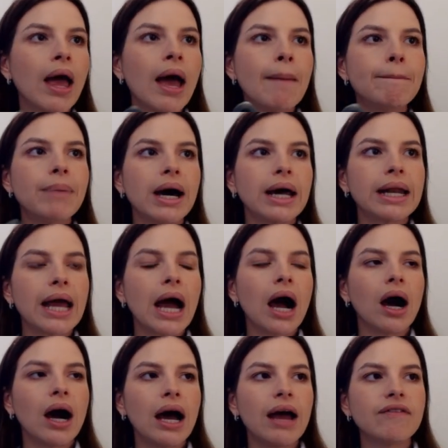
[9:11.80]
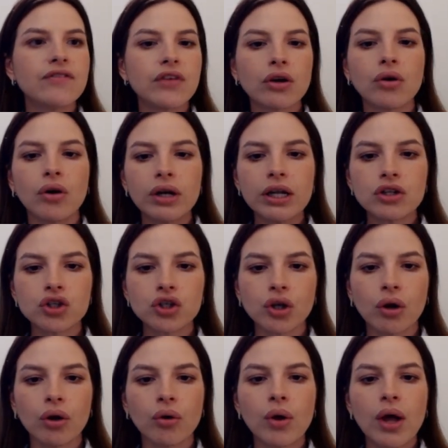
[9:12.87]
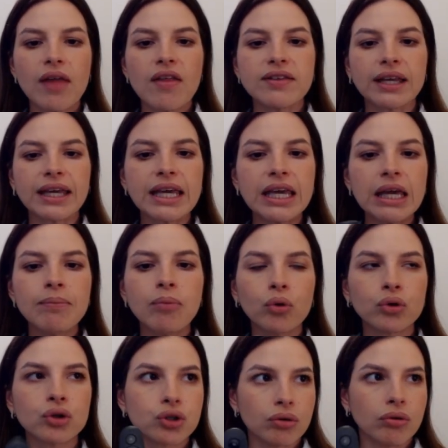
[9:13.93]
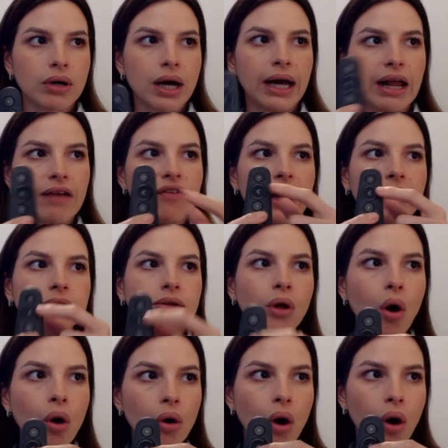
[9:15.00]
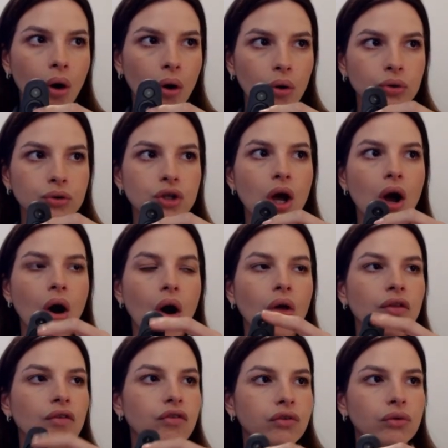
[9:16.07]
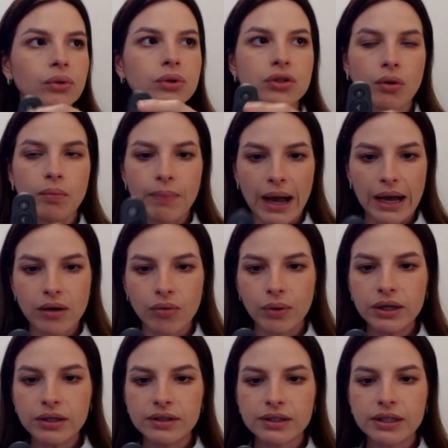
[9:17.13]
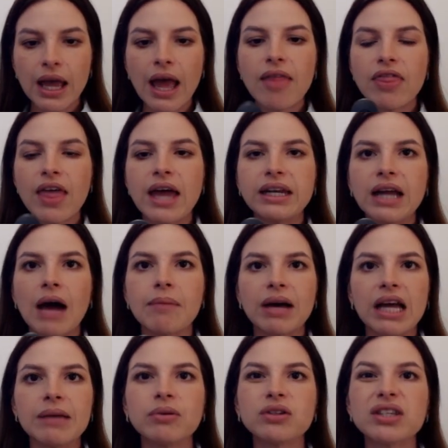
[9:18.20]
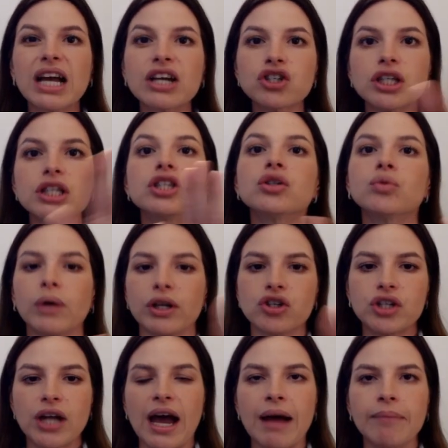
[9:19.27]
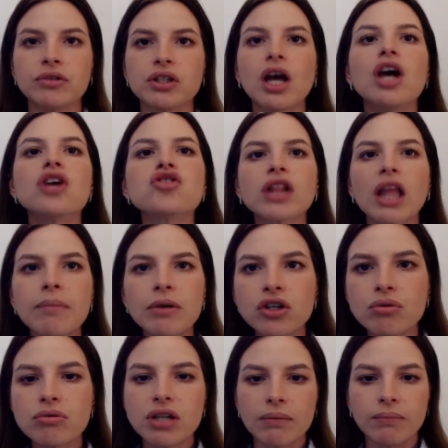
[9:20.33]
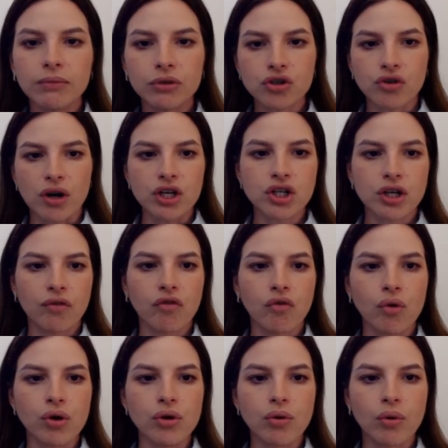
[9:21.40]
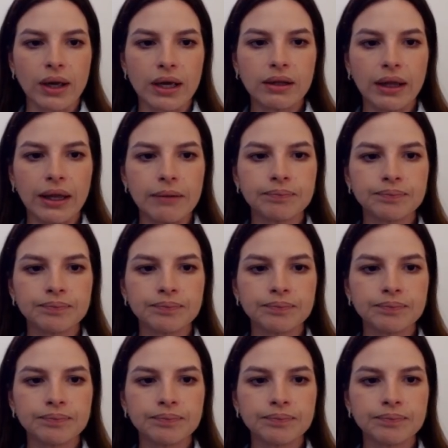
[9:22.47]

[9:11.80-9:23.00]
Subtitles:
but I've got it so there's a keyboard shortcut. If I long hold on the forwards or backwards, then I'm able to actually switch tabs. So let me do a demonstration for you quickly.